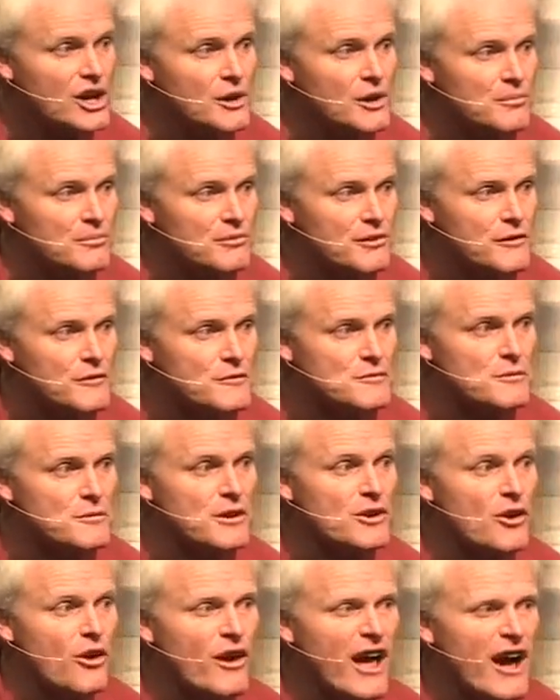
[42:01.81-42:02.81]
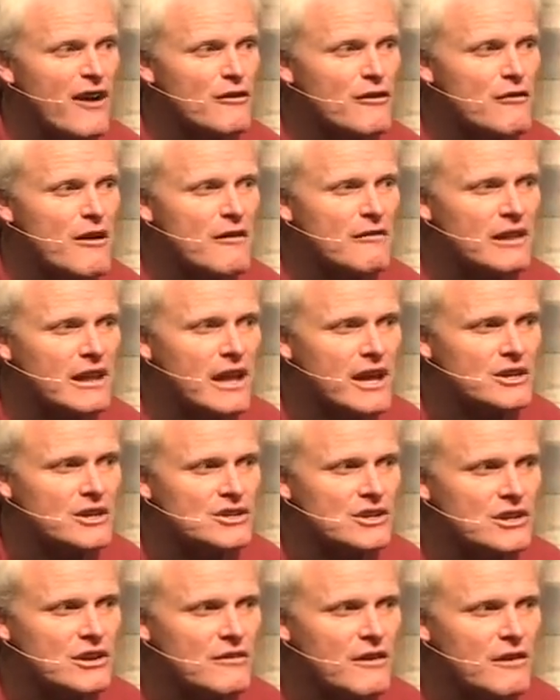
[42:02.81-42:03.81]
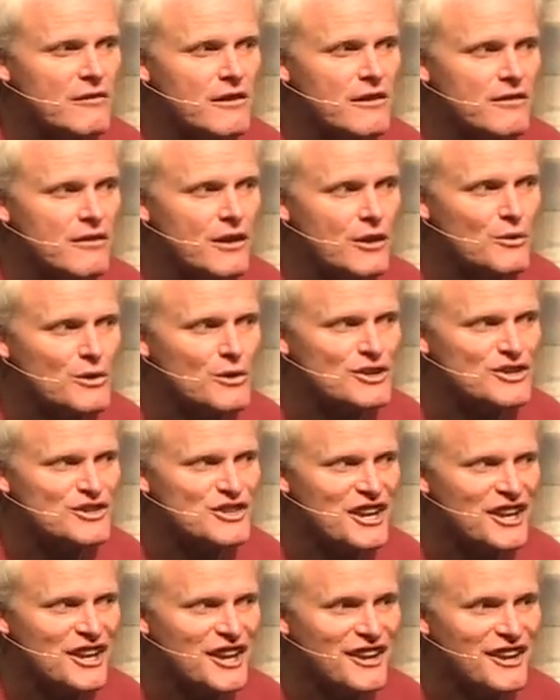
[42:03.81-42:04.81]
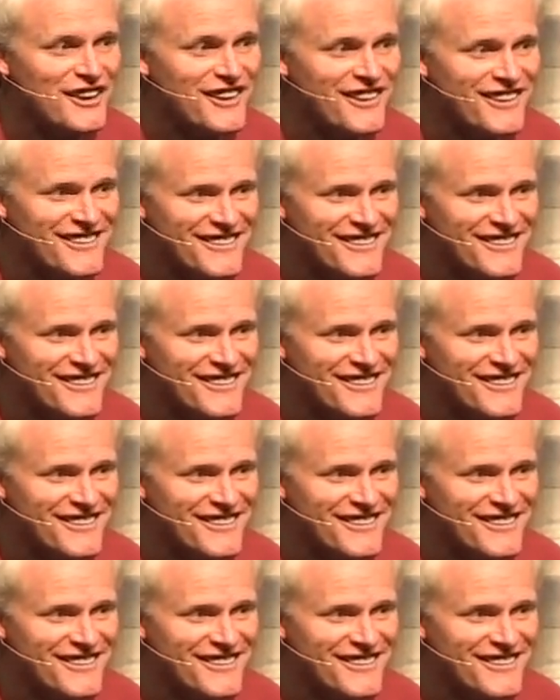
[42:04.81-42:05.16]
it proves we don't have a revelation of everything we're singing.